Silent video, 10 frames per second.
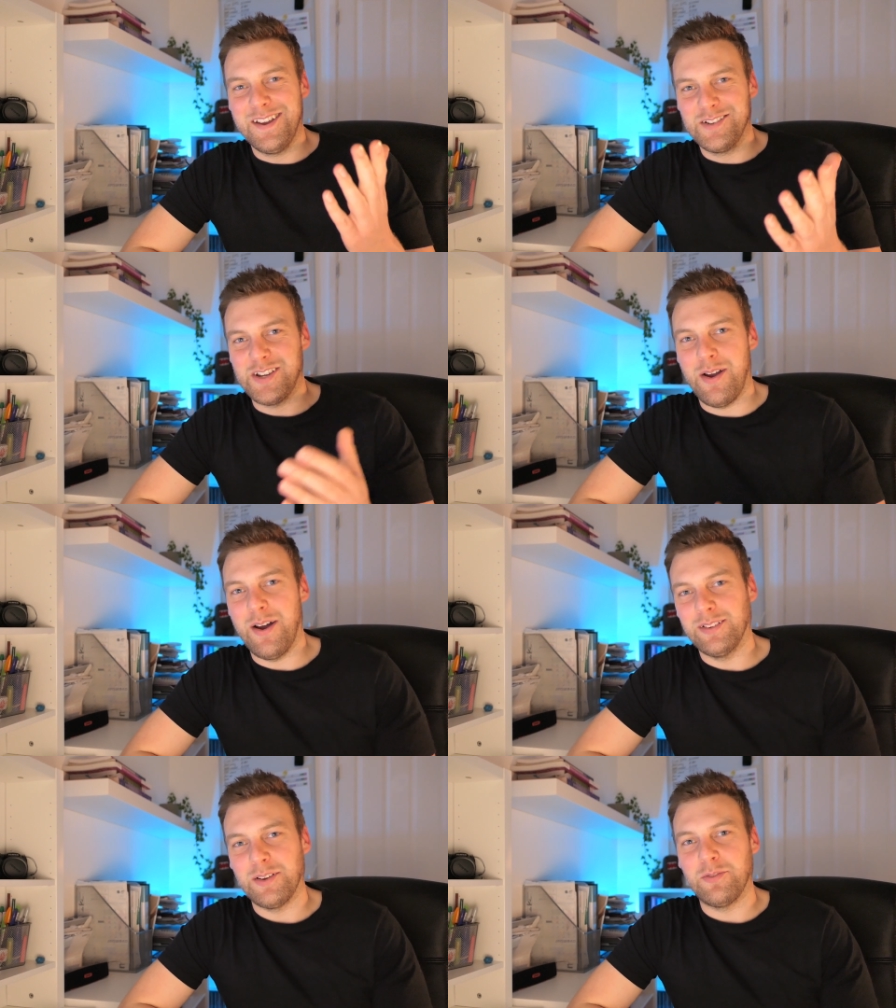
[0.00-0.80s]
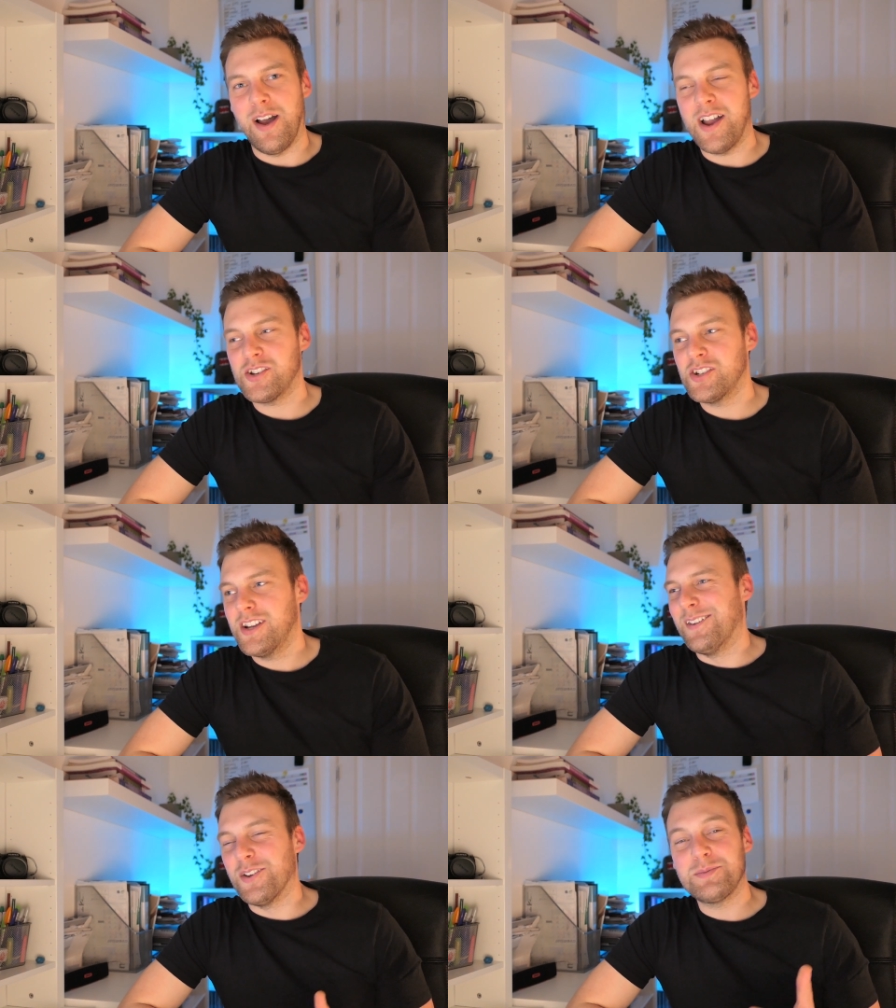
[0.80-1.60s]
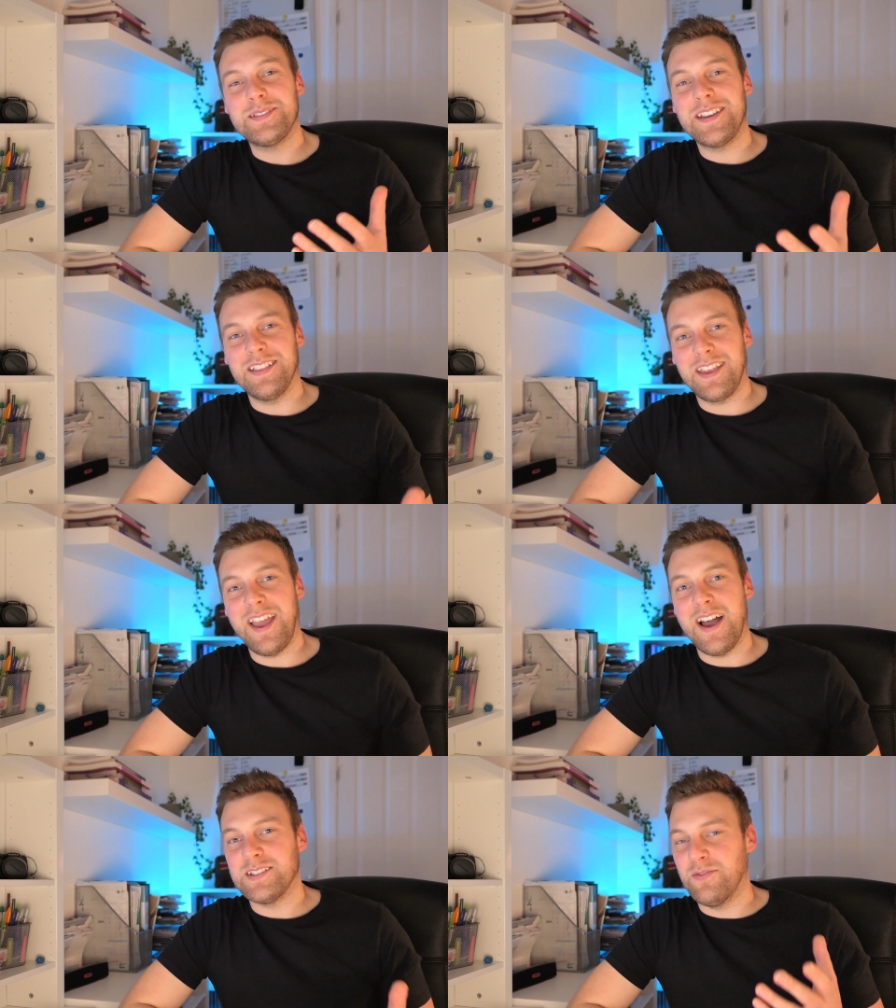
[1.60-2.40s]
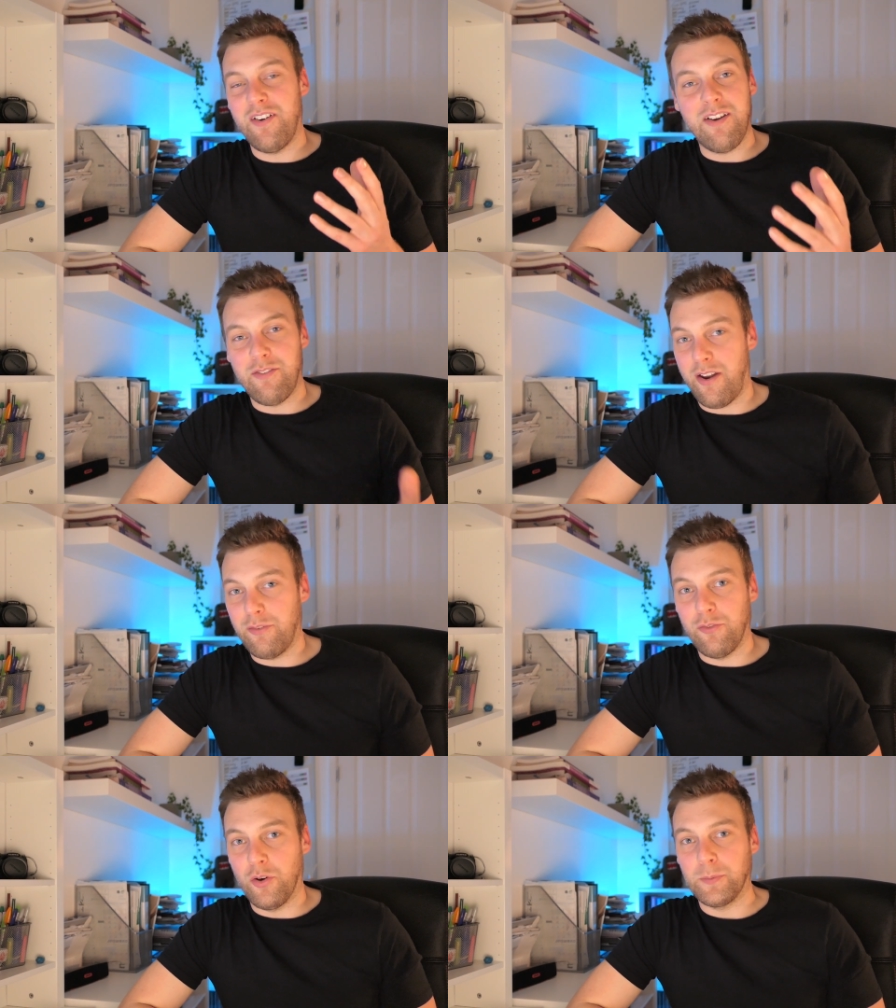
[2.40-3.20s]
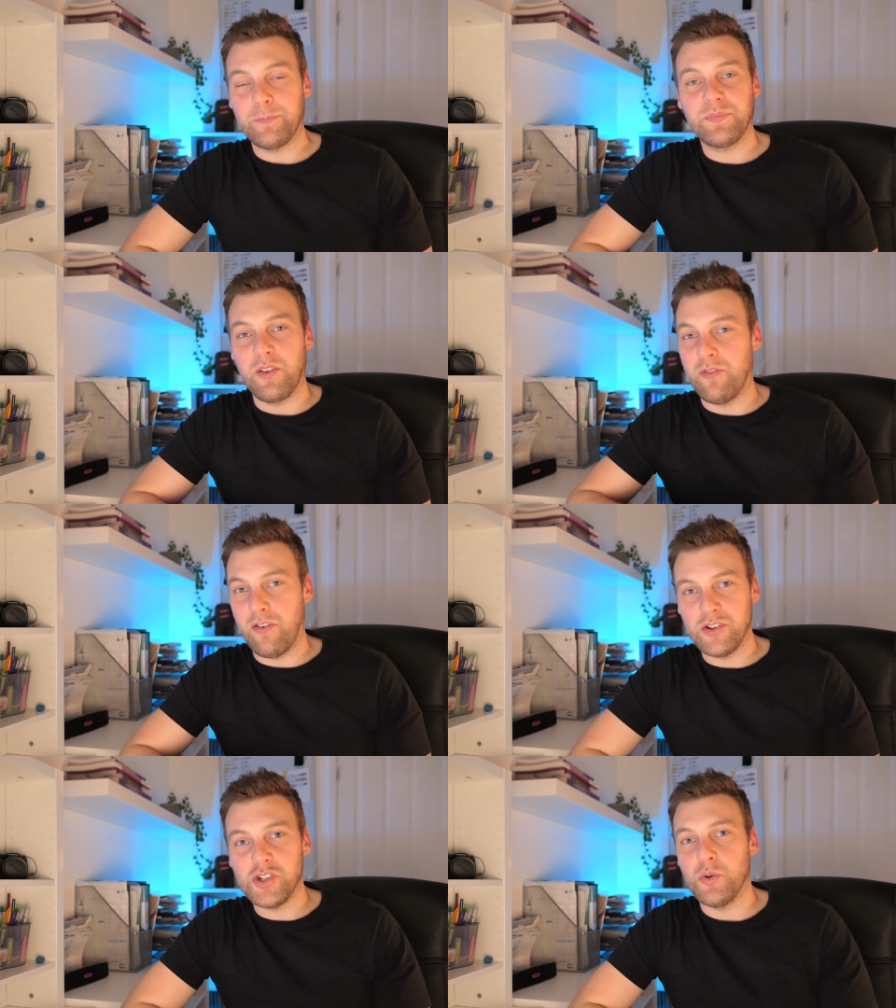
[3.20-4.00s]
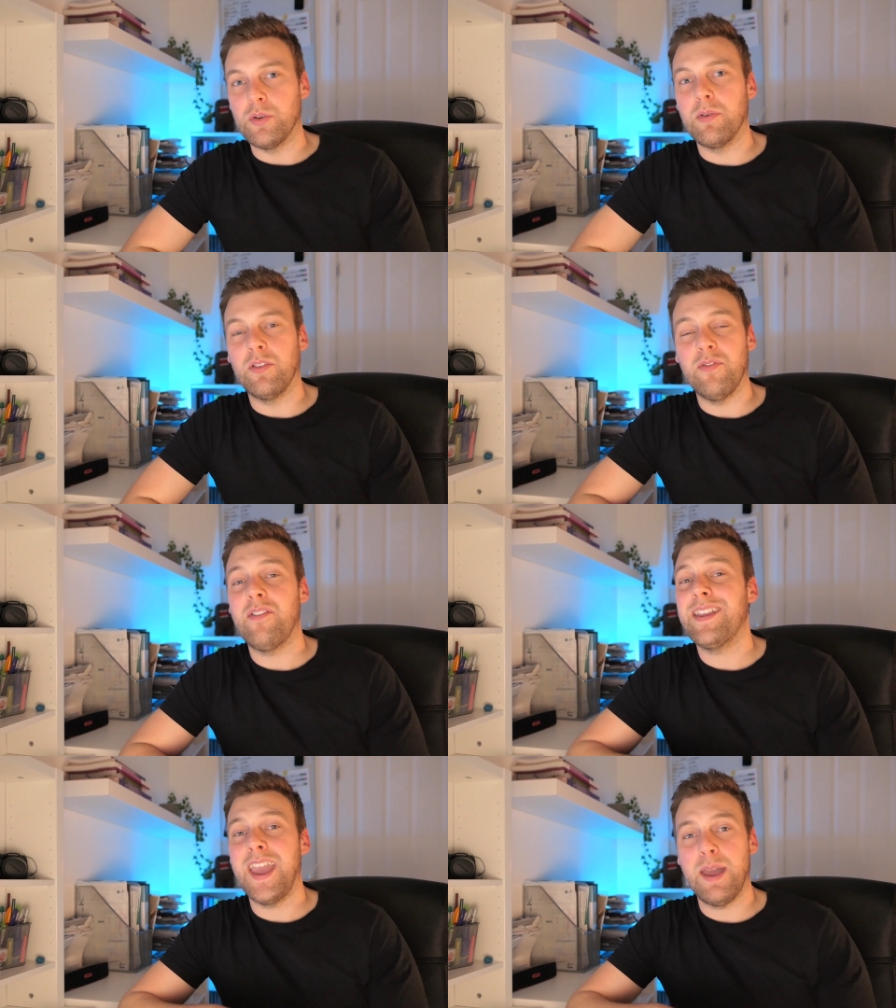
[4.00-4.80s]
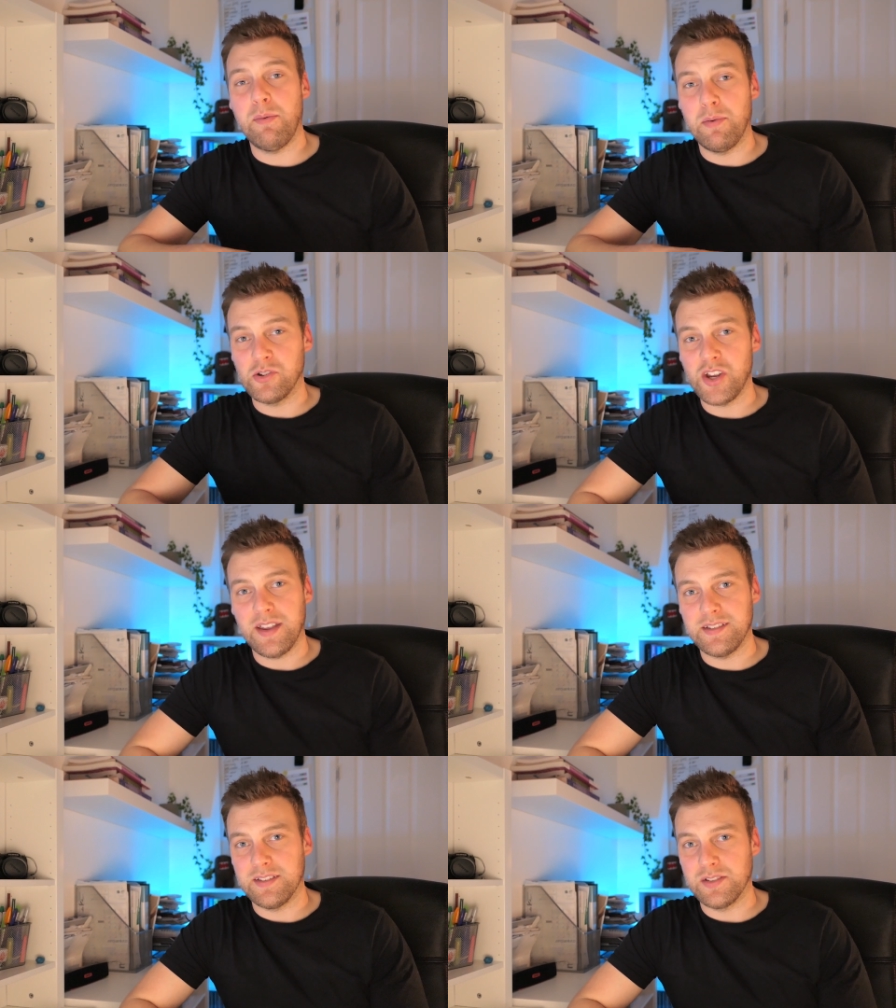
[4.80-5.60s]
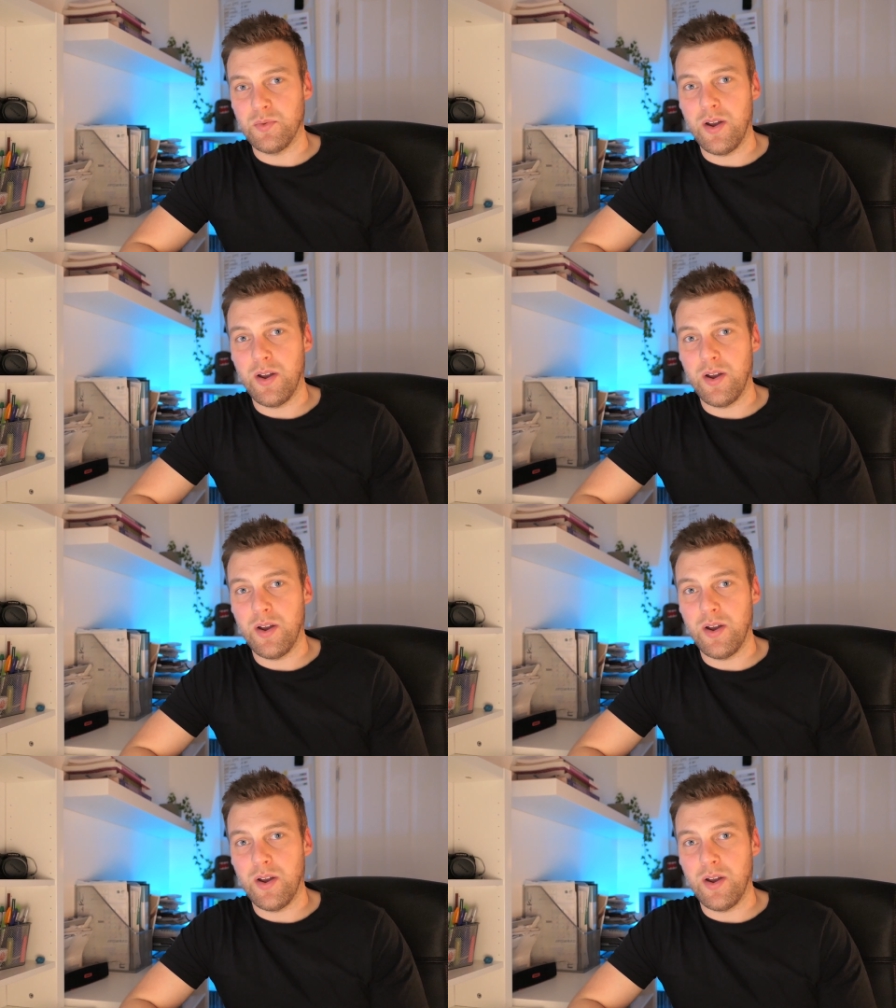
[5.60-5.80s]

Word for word: Shout out Left Foot Ash. Those particular cars, very, very fun, very tunable, very capable chassis as